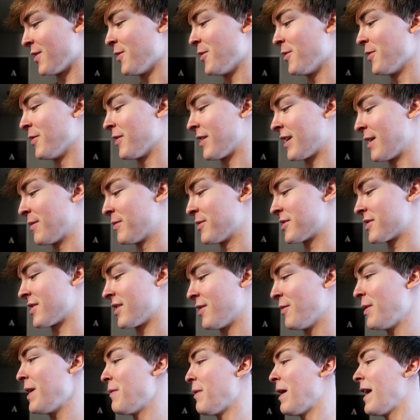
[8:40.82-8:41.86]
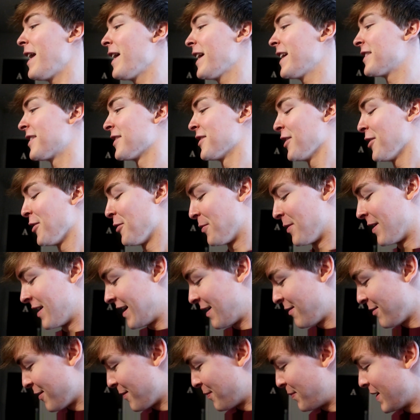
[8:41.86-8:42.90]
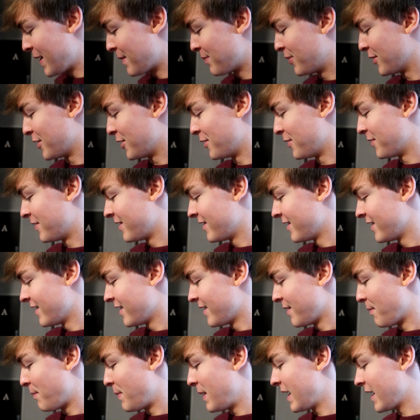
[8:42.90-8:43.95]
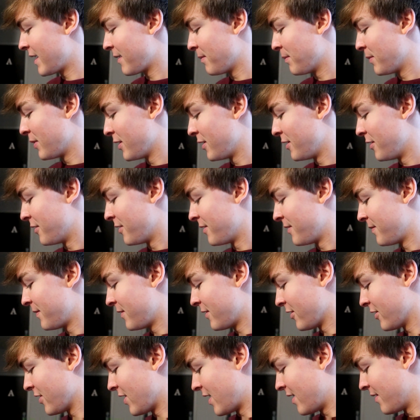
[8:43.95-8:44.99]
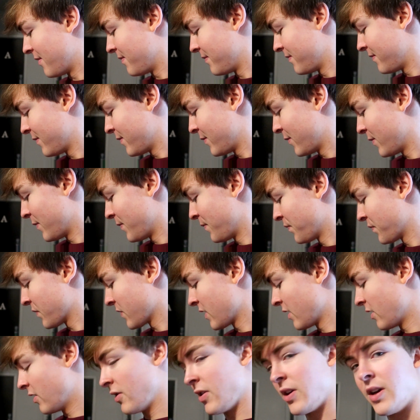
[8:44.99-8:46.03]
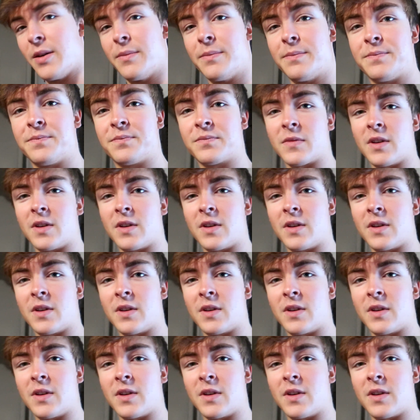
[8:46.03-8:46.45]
Oh, okay, we're starting. Wait, why did I get the little one? I want a big blue. Big and blue. Hold on. Right, ready? Hold up.